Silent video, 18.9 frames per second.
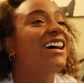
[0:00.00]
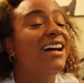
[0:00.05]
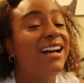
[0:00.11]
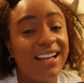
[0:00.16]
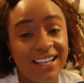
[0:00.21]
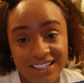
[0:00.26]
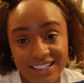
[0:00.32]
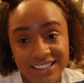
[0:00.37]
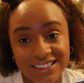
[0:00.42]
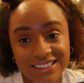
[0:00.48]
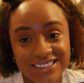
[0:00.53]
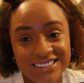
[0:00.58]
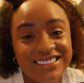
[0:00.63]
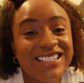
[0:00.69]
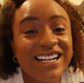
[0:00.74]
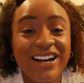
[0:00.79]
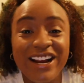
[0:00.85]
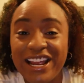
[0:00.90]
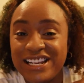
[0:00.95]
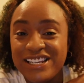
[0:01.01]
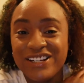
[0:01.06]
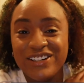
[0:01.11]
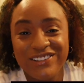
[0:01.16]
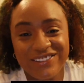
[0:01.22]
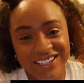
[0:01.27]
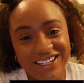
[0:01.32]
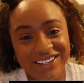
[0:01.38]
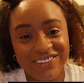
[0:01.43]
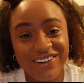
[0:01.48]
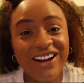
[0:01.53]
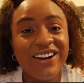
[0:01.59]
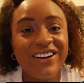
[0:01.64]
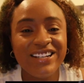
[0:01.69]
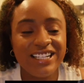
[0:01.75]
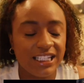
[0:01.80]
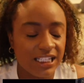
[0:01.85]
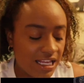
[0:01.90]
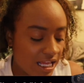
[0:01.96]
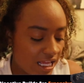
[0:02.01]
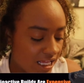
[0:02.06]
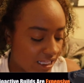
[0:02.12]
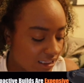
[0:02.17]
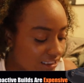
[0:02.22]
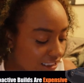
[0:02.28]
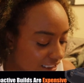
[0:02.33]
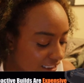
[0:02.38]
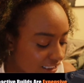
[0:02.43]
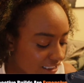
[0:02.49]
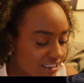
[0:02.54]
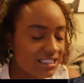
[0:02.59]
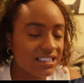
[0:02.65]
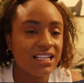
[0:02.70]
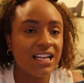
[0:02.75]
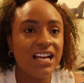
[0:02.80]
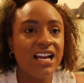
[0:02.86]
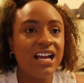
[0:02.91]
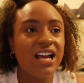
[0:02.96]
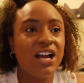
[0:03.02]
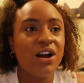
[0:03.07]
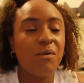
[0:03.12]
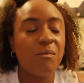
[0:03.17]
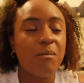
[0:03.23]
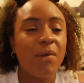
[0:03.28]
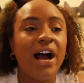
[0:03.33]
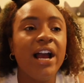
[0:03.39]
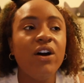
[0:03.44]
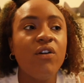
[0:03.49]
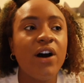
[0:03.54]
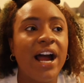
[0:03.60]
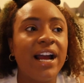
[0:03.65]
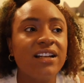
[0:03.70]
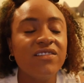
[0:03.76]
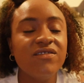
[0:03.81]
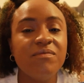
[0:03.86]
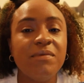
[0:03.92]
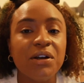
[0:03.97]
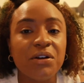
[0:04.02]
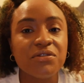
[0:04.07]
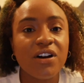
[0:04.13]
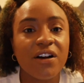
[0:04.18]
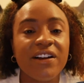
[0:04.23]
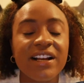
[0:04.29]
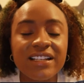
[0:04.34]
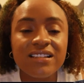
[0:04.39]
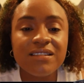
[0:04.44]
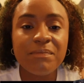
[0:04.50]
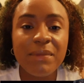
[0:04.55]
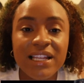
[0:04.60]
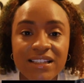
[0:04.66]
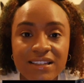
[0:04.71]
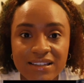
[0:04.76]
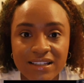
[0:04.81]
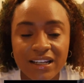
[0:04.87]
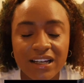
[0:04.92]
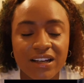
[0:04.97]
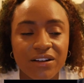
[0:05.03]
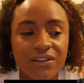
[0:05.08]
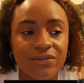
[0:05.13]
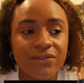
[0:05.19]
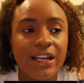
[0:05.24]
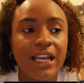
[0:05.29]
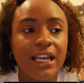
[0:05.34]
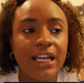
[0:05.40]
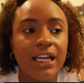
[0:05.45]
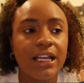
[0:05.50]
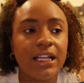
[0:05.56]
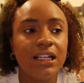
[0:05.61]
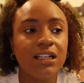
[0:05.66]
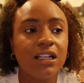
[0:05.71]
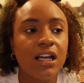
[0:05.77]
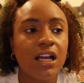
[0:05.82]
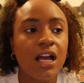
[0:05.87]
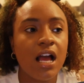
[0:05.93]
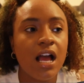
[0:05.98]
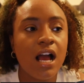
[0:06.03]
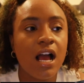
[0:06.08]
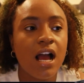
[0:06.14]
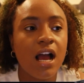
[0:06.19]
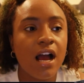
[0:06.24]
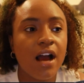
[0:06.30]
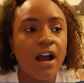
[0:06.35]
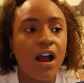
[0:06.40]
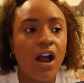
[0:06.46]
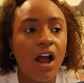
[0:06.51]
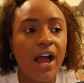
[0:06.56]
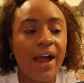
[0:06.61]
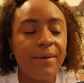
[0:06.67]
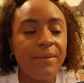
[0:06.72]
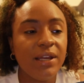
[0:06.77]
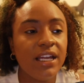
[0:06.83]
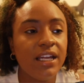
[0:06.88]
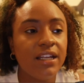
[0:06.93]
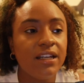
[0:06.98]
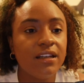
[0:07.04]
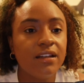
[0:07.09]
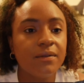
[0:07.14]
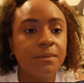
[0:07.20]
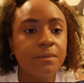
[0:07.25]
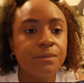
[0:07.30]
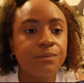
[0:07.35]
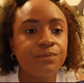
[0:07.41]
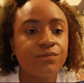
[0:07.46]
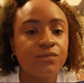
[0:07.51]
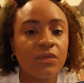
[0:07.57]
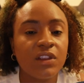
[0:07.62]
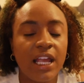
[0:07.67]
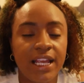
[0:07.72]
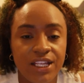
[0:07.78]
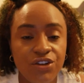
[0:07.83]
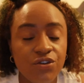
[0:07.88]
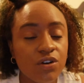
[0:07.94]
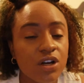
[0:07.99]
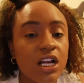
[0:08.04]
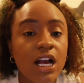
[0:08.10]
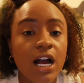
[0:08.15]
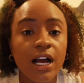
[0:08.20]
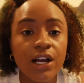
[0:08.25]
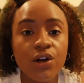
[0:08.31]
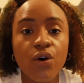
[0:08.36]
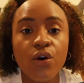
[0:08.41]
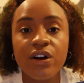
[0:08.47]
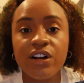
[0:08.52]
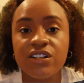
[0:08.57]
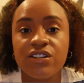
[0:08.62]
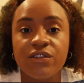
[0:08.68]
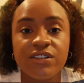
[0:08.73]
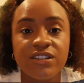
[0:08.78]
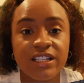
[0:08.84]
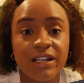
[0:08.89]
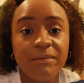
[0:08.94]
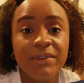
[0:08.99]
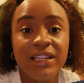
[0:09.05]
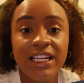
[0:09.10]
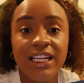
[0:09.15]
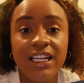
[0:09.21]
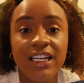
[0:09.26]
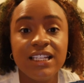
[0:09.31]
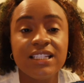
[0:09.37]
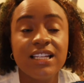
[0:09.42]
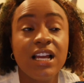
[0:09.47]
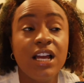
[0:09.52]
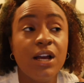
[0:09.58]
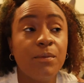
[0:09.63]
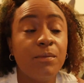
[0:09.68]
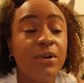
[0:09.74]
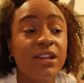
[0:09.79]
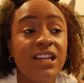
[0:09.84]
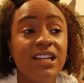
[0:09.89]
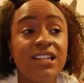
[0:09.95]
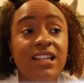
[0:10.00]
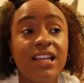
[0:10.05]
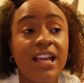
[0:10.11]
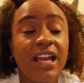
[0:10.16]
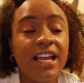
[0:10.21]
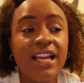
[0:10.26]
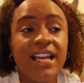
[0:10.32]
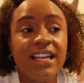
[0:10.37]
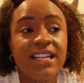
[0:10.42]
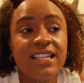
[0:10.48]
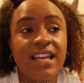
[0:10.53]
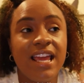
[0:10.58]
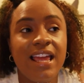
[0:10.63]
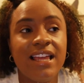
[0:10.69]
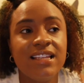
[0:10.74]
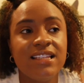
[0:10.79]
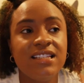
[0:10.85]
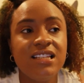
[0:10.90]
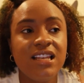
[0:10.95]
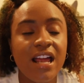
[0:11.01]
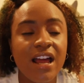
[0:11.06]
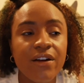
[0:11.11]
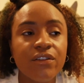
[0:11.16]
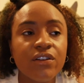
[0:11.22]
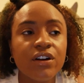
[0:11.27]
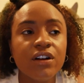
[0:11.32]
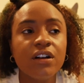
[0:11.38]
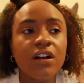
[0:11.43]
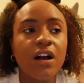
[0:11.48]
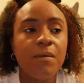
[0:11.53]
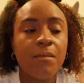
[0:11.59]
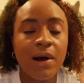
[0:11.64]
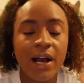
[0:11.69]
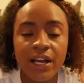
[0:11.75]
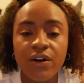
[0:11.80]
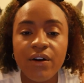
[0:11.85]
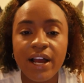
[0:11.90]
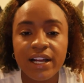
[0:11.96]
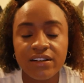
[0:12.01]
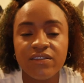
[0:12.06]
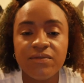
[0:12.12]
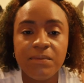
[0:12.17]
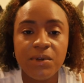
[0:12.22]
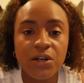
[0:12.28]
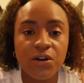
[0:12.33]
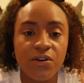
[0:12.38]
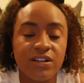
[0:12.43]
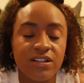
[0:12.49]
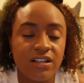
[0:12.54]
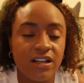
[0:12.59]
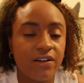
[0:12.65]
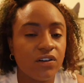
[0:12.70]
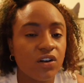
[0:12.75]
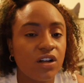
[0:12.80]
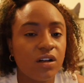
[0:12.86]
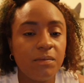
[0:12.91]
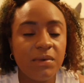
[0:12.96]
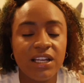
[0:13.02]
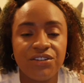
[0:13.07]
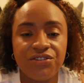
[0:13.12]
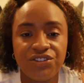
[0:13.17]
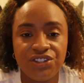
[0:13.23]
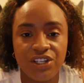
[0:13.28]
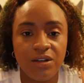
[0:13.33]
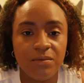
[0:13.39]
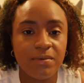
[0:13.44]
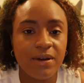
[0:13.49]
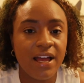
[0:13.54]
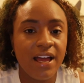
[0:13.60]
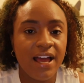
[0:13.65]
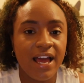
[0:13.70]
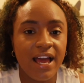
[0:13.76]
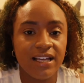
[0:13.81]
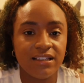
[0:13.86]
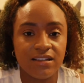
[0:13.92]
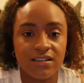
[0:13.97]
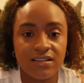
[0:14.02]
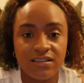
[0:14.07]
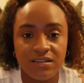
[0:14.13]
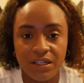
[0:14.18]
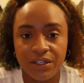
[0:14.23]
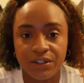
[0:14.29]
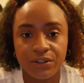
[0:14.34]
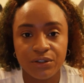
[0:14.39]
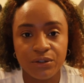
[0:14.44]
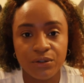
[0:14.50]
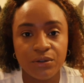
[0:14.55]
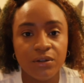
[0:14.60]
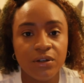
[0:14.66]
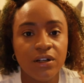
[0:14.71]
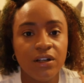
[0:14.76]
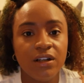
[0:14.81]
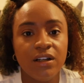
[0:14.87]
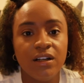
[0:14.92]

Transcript: Honey, there ain't no way around it. These bioactive bills are expensive, and I mean, like, you can cut corners on some things, but then a bioactive bill is never going to be as cheap as a sterile